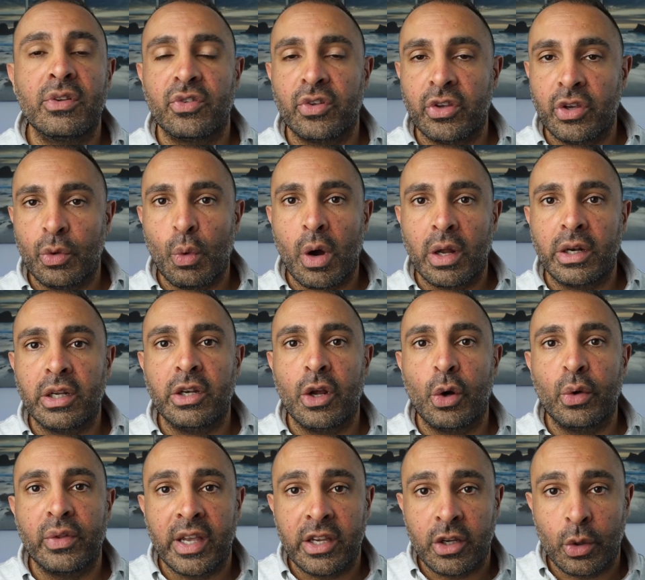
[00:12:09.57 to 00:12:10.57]
so you want to
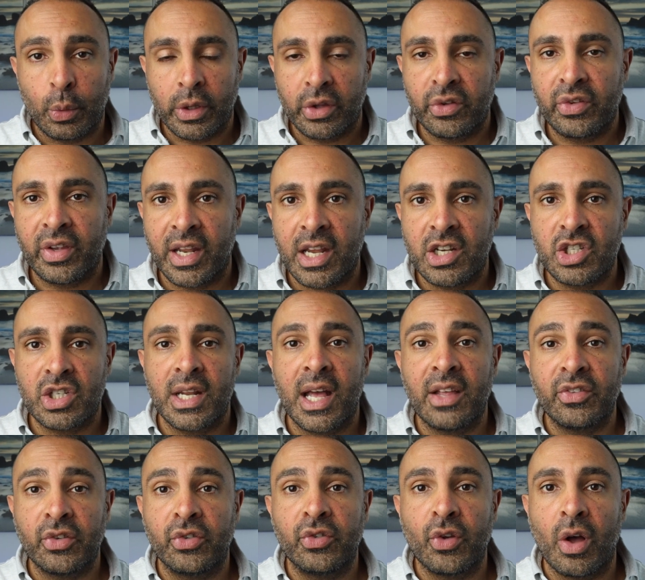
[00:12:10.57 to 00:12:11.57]
know that your real estate agent
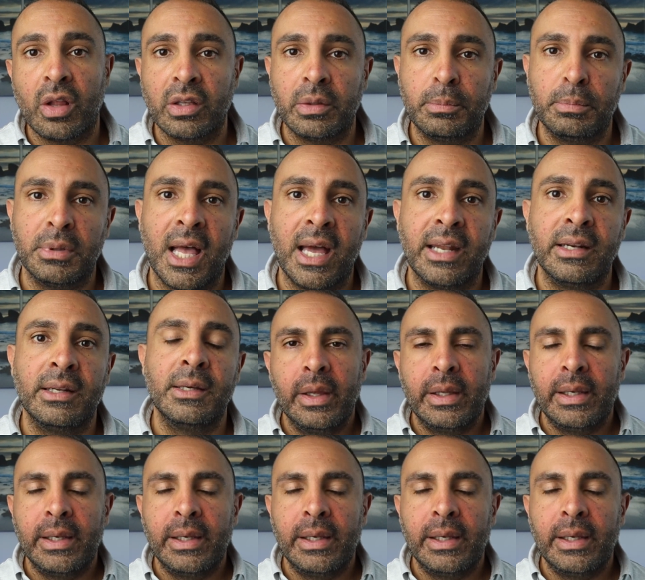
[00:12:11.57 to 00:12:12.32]
has a solid plan.